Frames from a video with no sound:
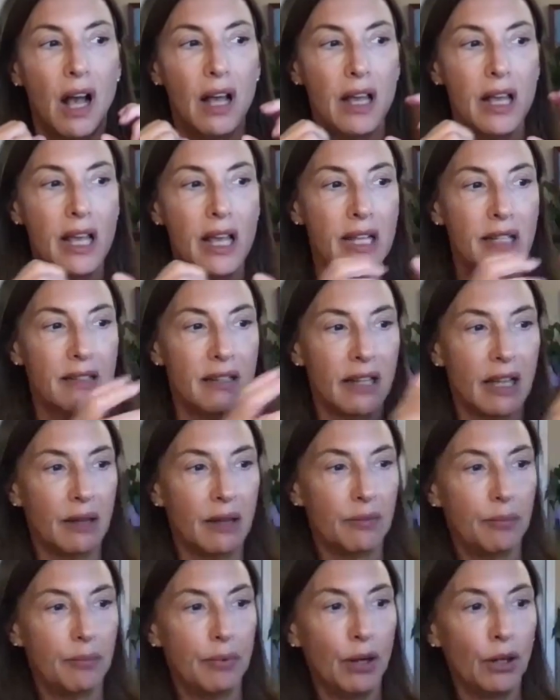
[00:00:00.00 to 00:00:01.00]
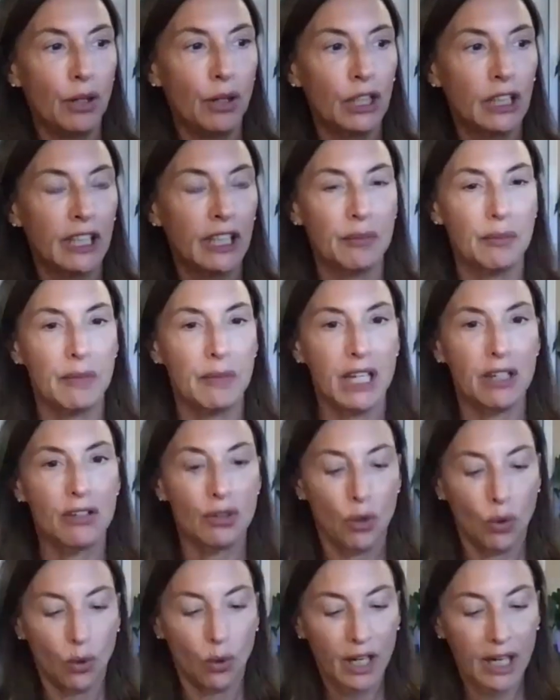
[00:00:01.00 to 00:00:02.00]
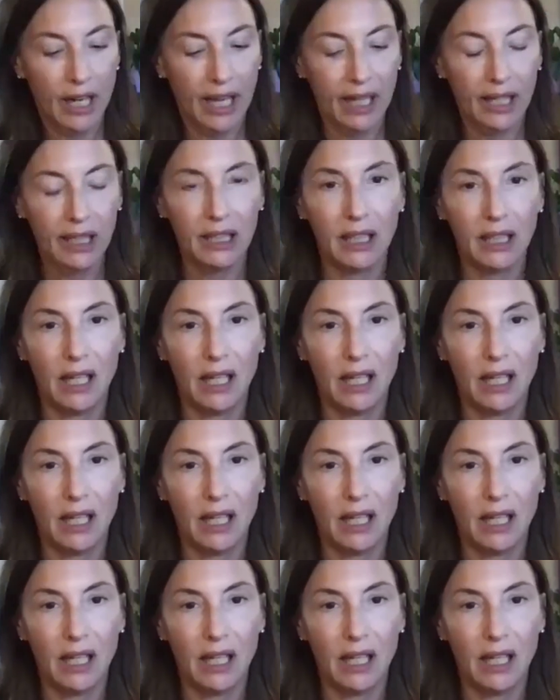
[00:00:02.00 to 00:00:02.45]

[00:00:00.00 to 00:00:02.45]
it's like pulling me toward it.